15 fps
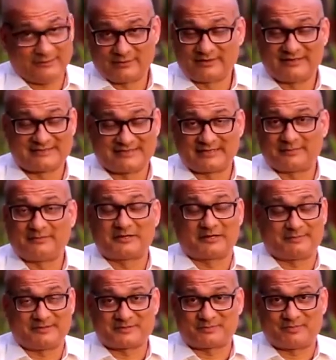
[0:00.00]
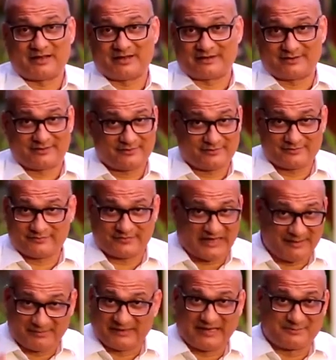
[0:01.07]
I already said about apasmara,
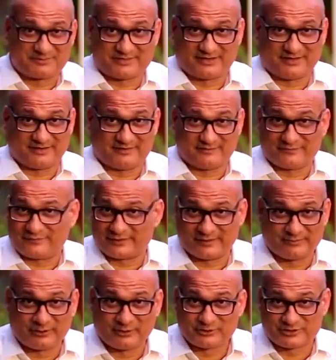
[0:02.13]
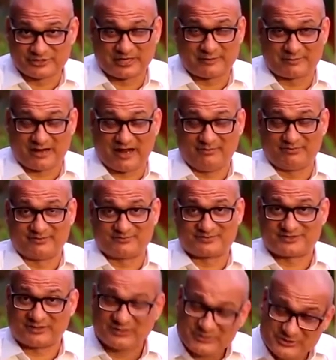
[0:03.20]
for epilepsy, for emotional
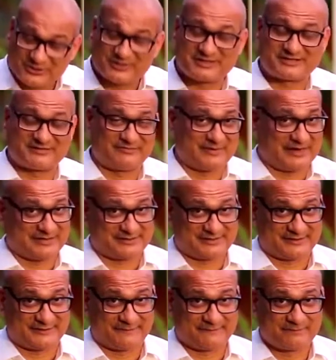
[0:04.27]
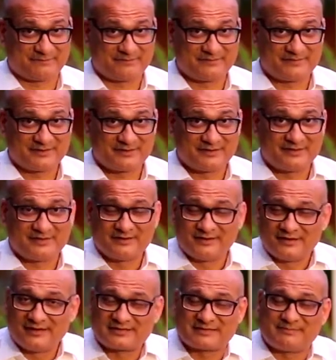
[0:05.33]
problems, also it's a medicine.
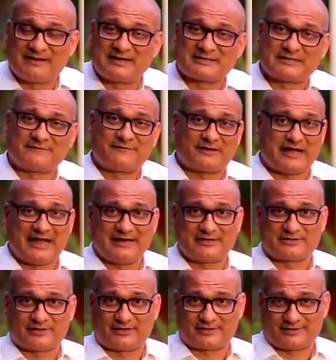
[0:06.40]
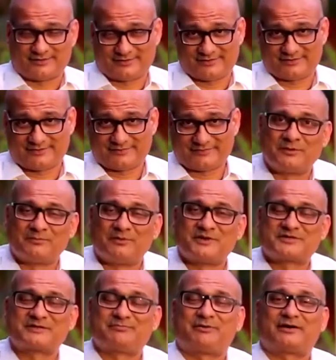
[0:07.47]
It's a medicine for eye disorders.
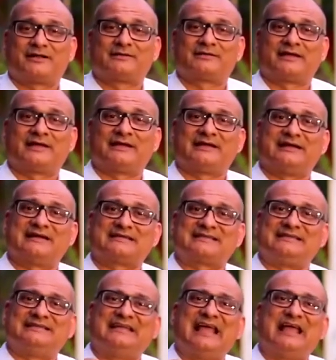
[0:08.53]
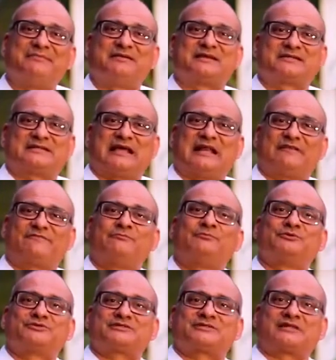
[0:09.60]
Most important thing, its name itself,
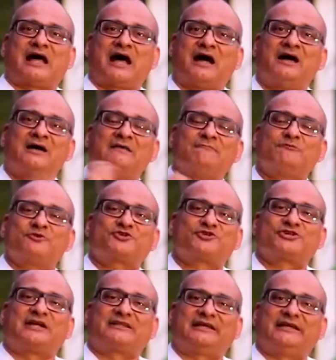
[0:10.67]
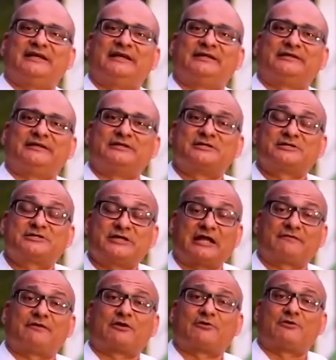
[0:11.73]
MUSTA, Mushyati iti
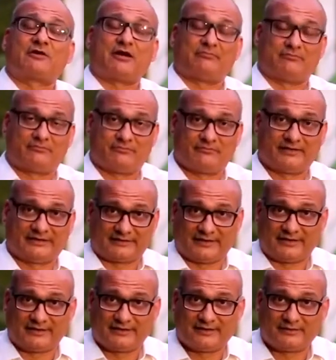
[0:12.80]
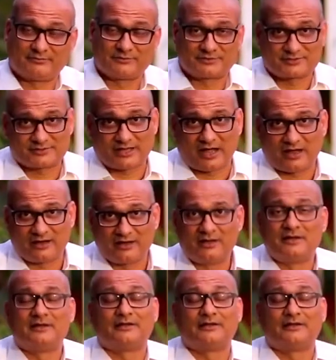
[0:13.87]
sarvarogam iti, MUSTA.